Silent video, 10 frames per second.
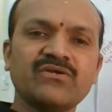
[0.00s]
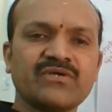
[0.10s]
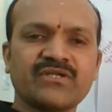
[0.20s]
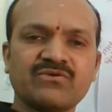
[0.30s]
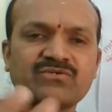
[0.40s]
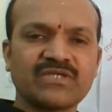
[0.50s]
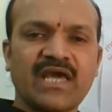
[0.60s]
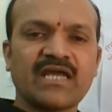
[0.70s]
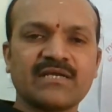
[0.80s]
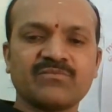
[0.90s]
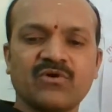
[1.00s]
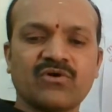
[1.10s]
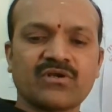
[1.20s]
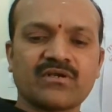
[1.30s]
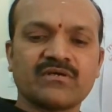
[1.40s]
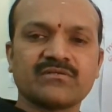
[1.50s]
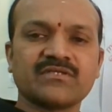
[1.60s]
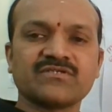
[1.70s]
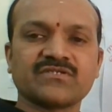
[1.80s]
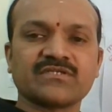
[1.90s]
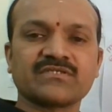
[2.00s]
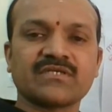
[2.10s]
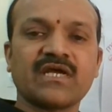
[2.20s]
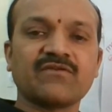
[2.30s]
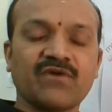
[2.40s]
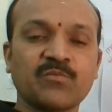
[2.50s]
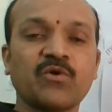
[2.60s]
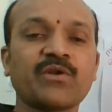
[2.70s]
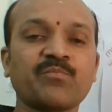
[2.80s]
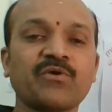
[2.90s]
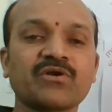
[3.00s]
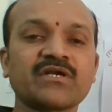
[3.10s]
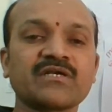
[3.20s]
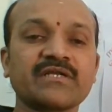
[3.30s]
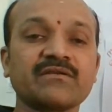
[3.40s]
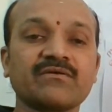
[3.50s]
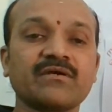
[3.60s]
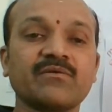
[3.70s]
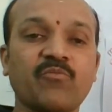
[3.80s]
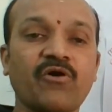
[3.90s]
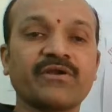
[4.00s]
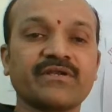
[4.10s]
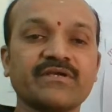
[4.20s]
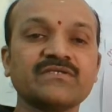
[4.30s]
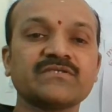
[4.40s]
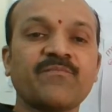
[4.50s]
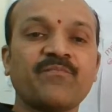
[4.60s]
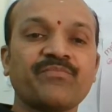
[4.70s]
you can use gallium or these things. And one more important point is